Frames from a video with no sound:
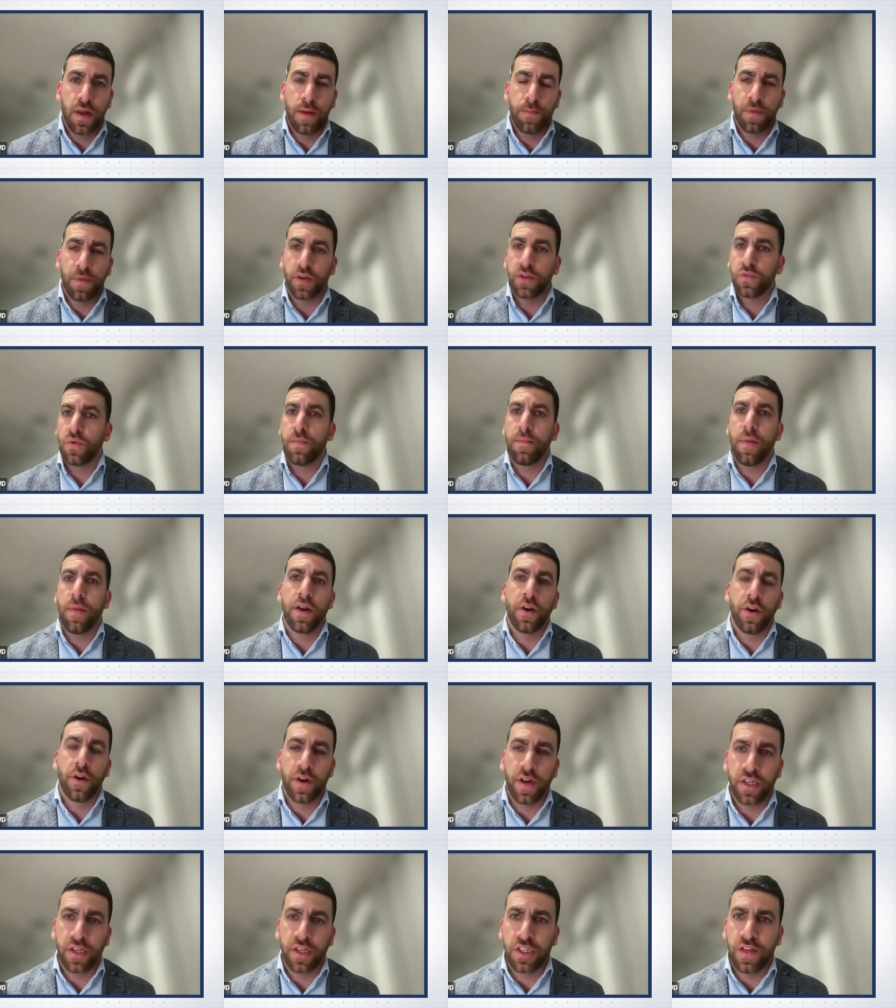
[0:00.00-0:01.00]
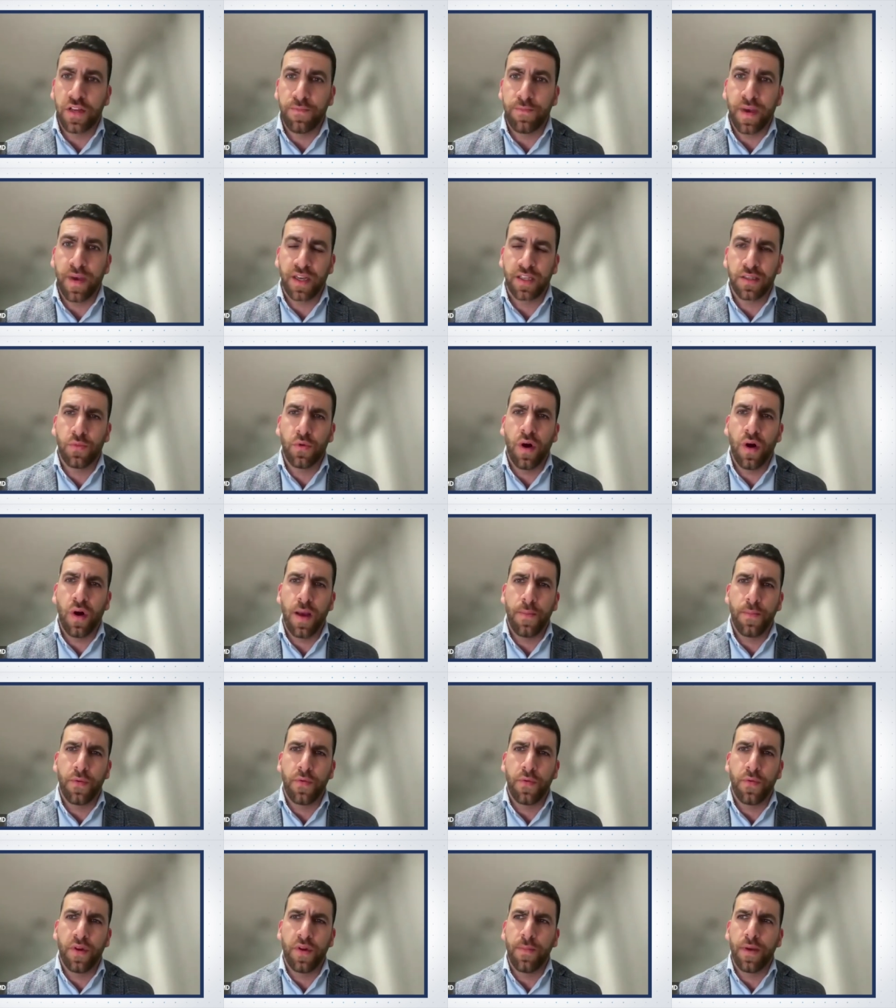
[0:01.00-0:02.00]
because we might not achieve maximal
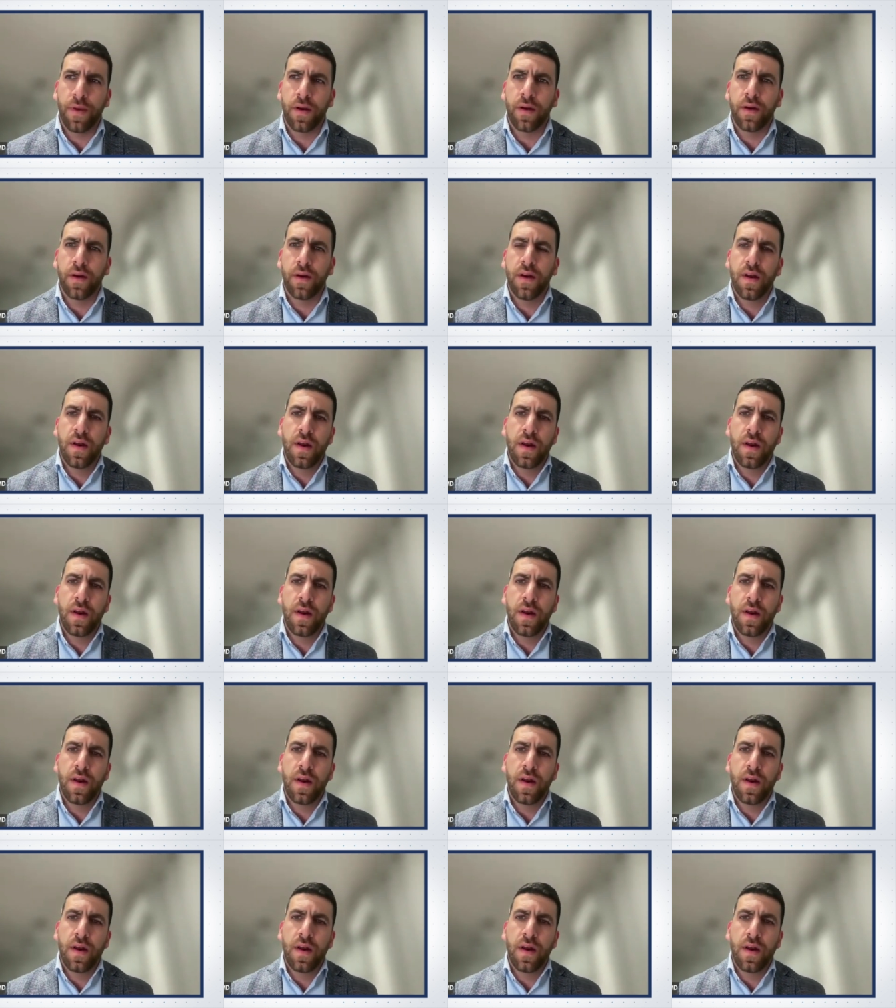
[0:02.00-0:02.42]
hyperemia.